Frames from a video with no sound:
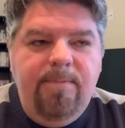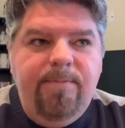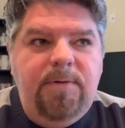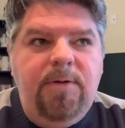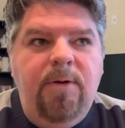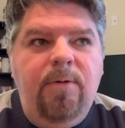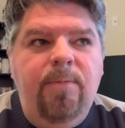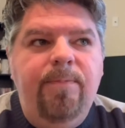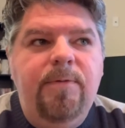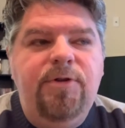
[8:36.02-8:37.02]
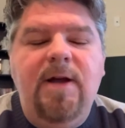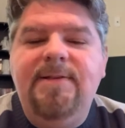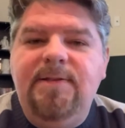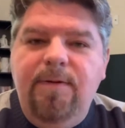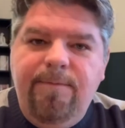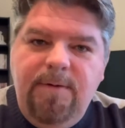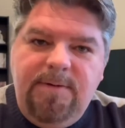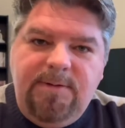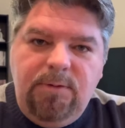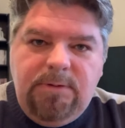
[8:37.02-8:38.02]
you know, shots in the
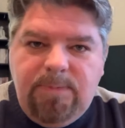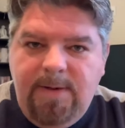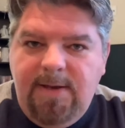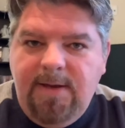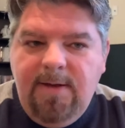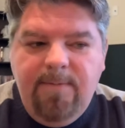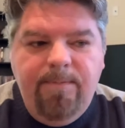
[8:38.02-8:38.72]
foot, so to speak,